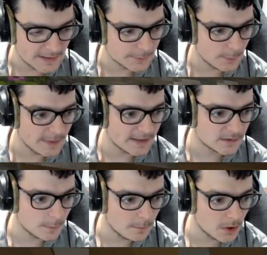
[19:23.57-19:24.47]
as well make
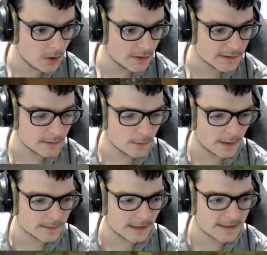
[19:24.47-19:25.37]
some more.
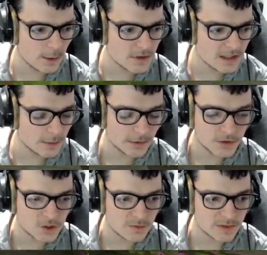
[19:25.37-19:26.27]
I doubt it'll
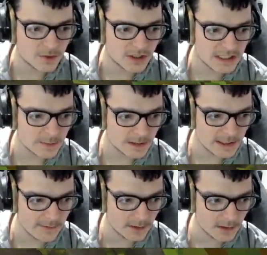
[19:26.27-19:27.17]
consume the buckets, but
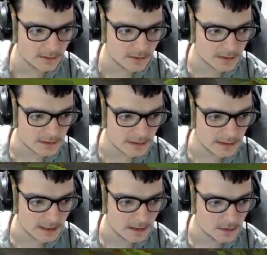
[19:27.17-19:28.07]
you never know, just in
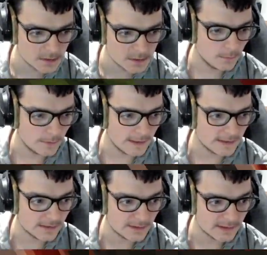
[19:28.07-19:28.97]
case. I
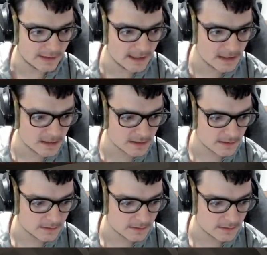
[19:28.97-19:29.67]
need to go to this.